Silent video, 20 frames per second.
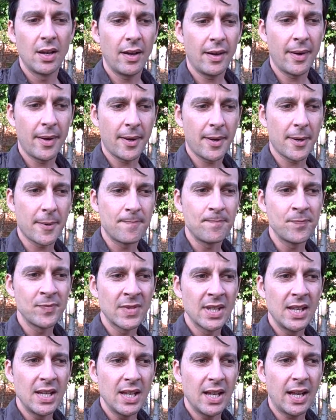
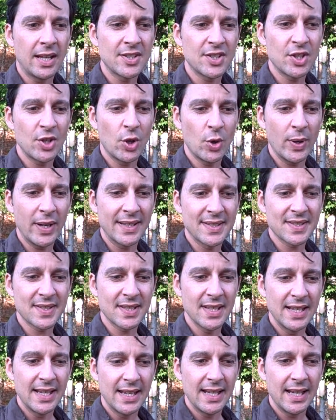And so
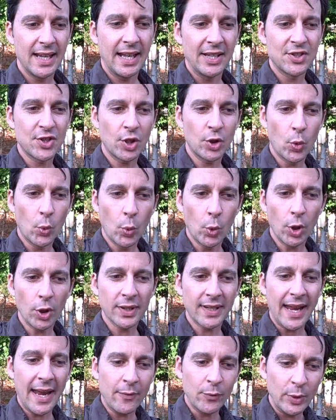it's going to
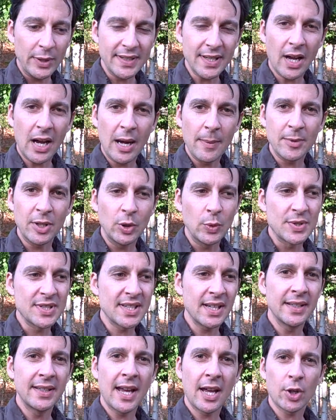work every time that you
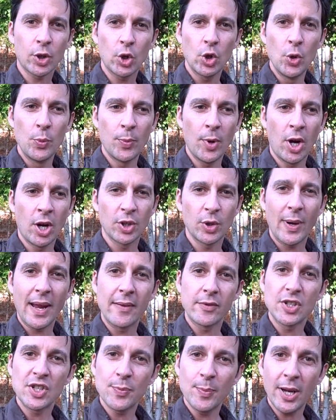send out a coupon or
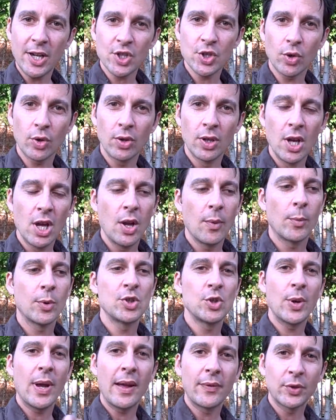have a special,
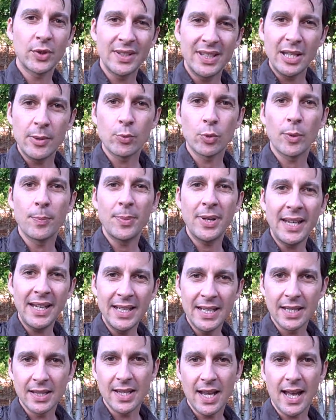but you have to keep
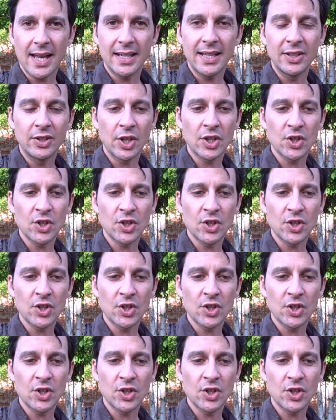repeating that. It